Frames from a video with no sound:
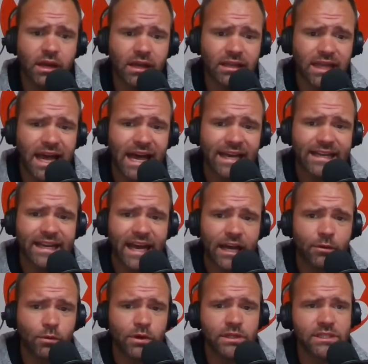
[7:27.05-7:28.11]
Clyde
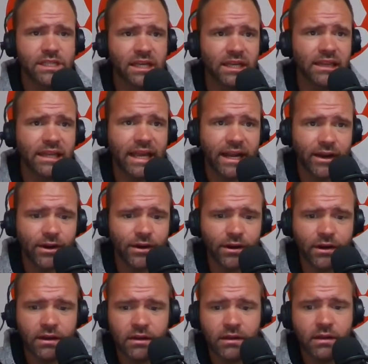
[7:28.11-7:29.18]
Edwards
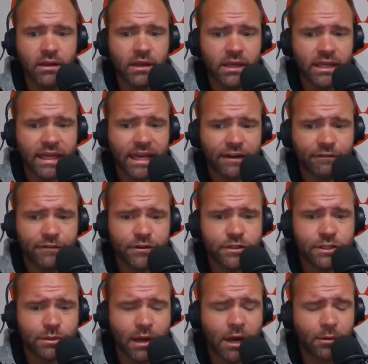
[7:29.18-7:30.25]
Helaire. He had a
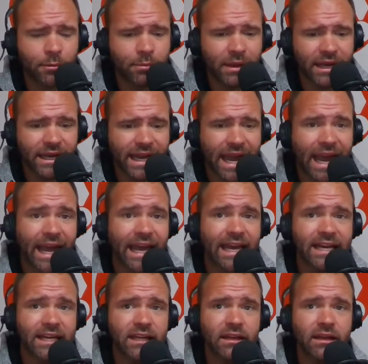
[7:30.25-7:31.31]
first round pick,
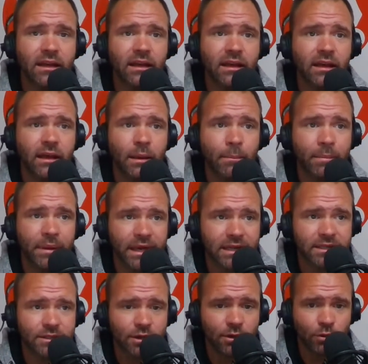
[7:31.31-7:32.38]
hand
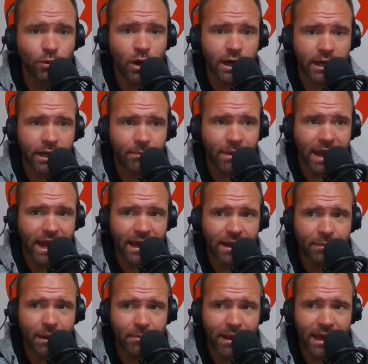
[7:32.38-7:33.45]
picked running
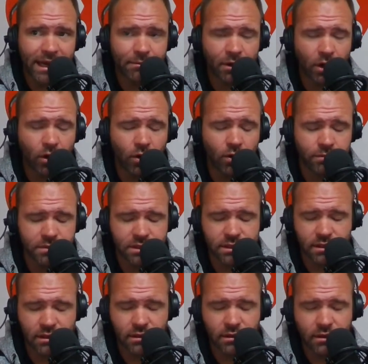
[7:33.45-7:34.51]
back by Patty
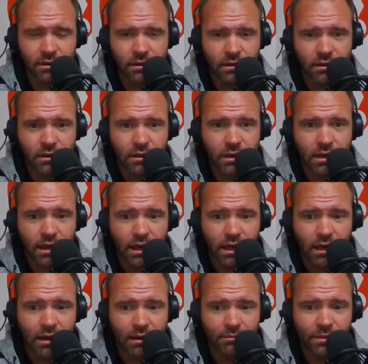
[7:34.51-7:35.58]
Mahomes.
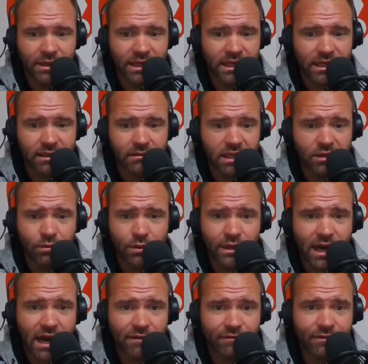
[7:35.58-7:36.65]
Um, but he he
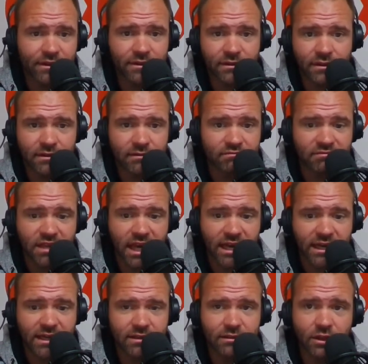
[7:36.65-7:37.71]
went off and, and
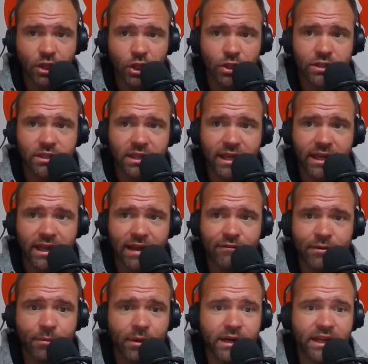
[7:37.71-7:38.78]
kind of looked like
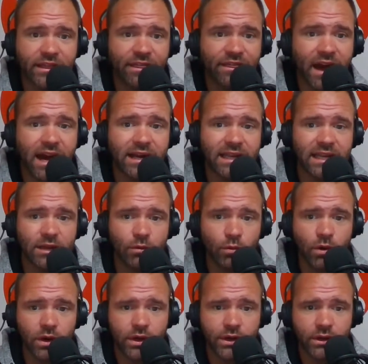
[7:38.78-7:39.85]
everybody thought he
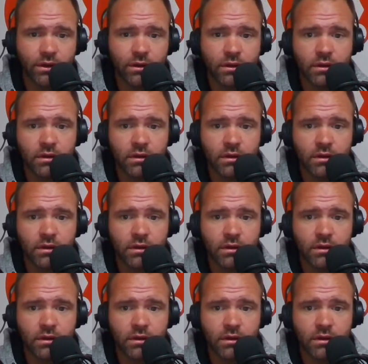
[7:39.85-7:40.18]
would.